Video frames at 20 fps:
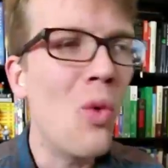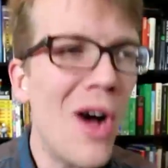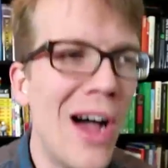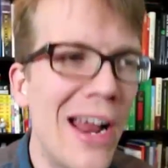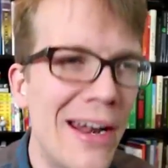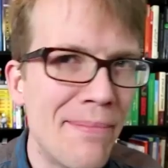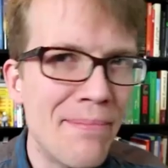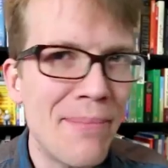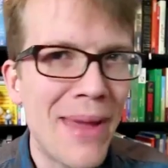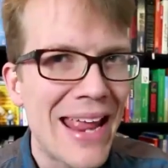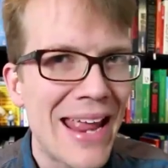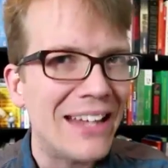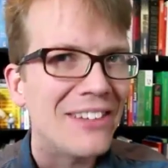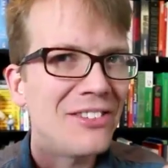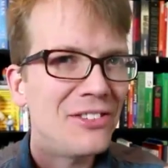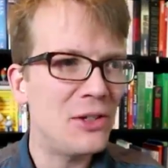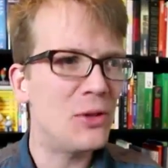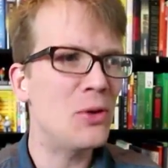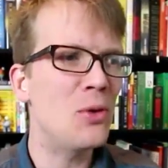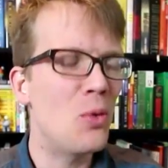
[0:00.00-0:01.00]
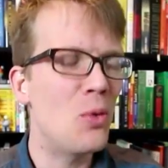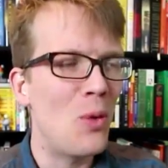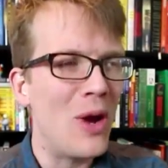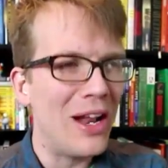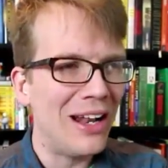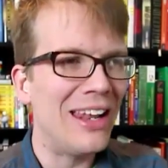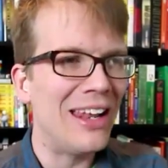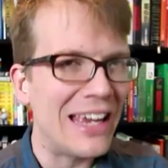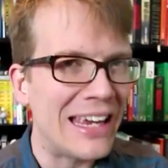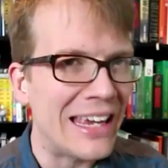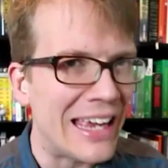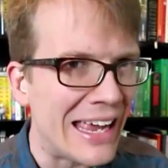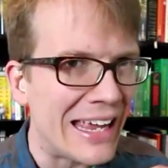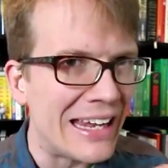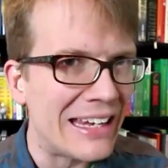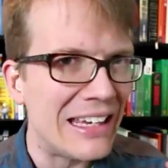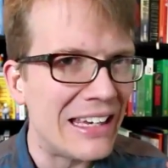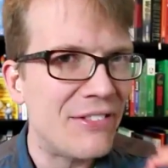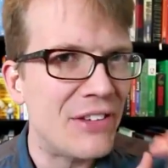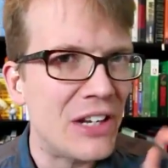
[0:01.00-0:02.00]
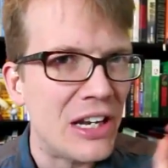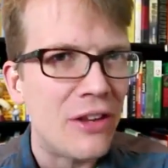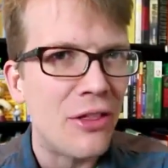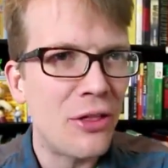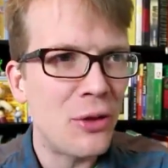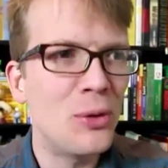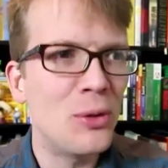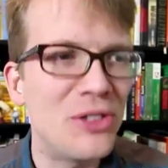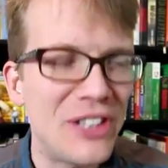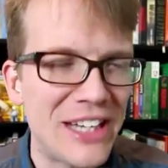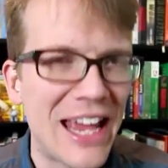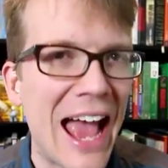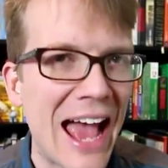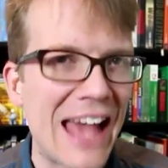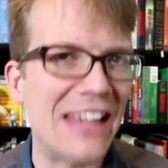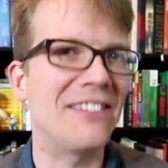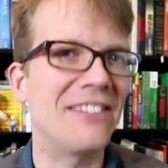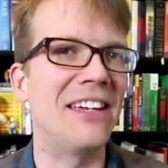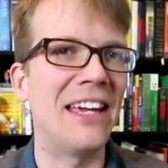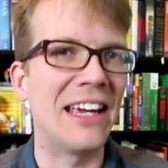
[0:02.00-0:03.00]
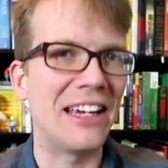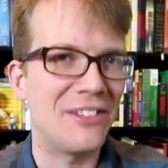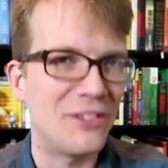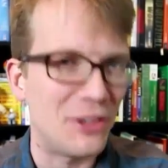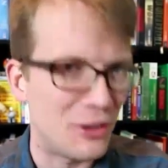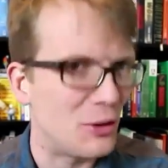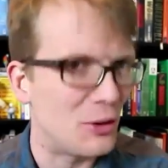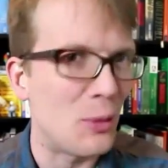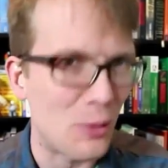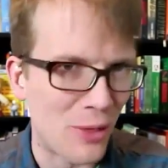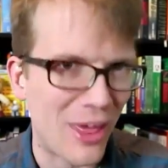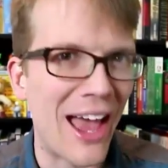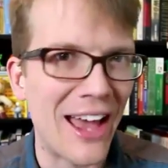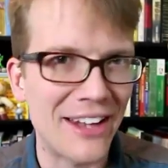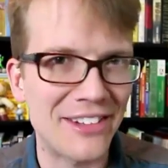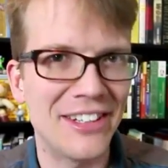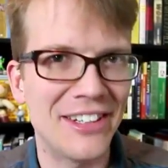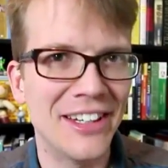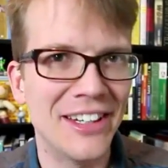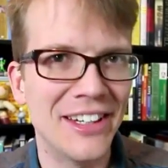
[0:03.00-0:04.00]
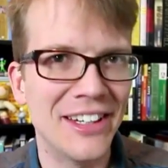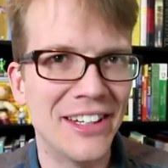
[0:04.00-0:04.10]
What makes you willing and even enthusiastic to do that?